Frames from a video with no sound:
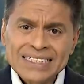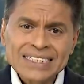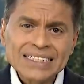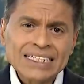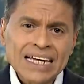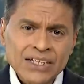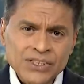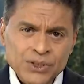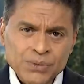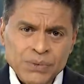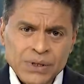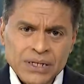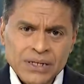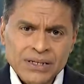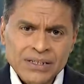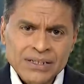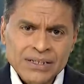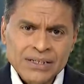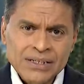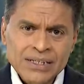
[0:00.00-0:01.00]
statesmen
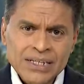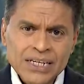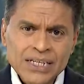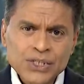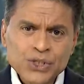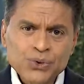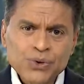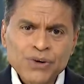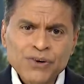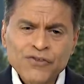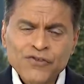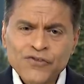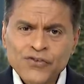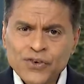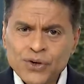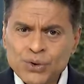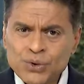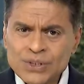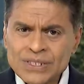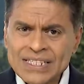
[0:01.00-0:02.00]
need to
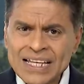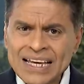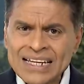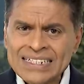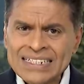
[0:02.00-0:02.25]
infuse their